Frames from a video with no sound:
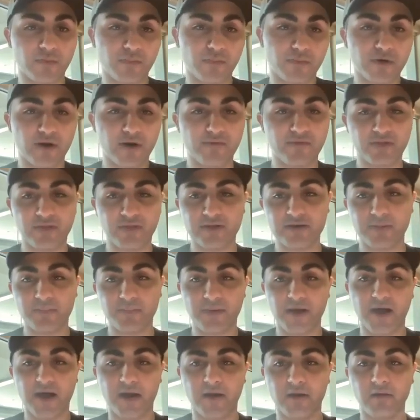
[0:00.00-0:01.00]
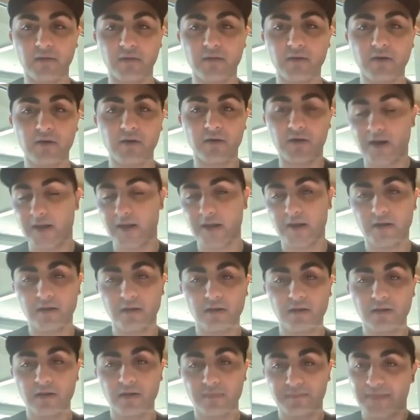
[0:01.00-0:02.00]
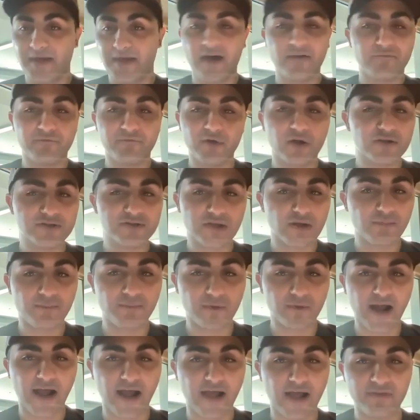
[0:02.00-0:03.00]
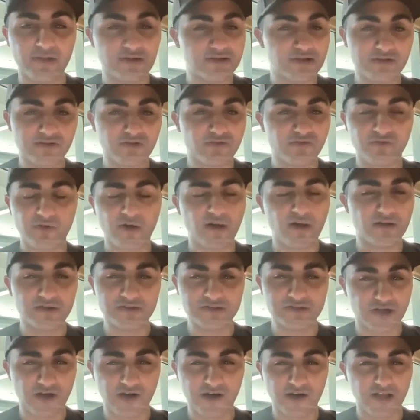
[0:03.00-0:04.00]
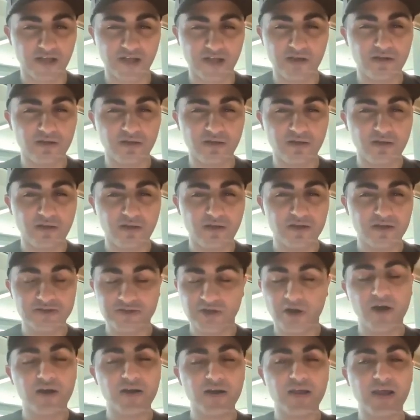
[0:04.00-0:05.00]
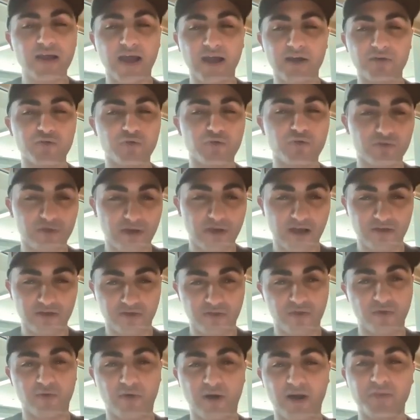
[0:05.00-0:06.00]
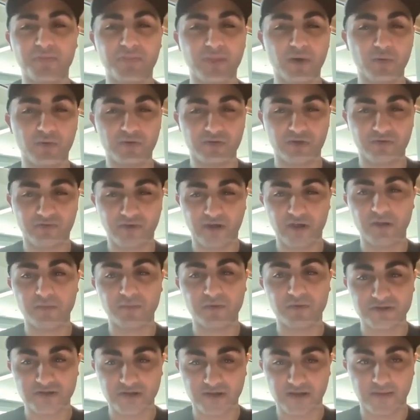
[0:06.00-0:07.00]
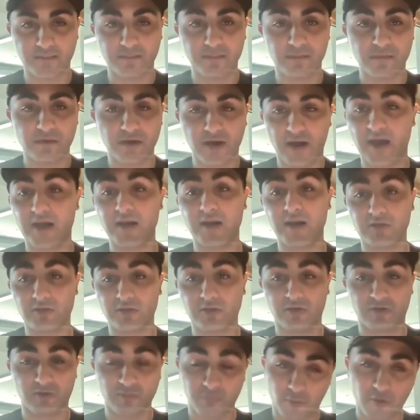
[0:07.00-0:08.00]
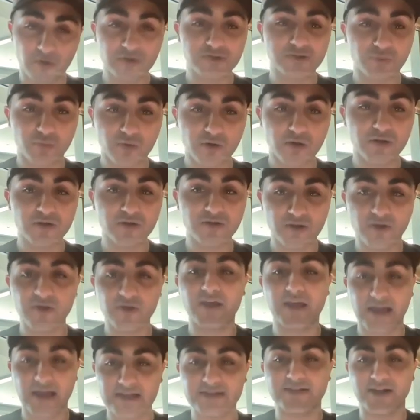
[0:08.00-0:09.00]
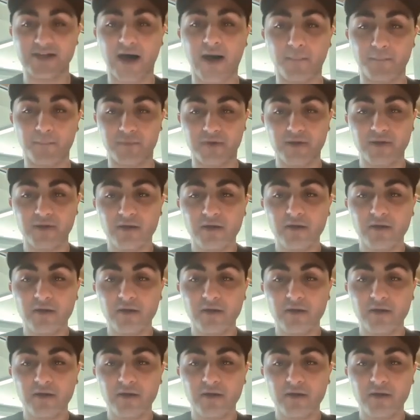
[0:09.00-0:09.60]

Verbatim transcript: know, put everything to bed, right? That falls on Brad. That doesn't fall on Johnny. No. Johnny exercised the right that was available to him. And in yeah. the sports world, you get dumped.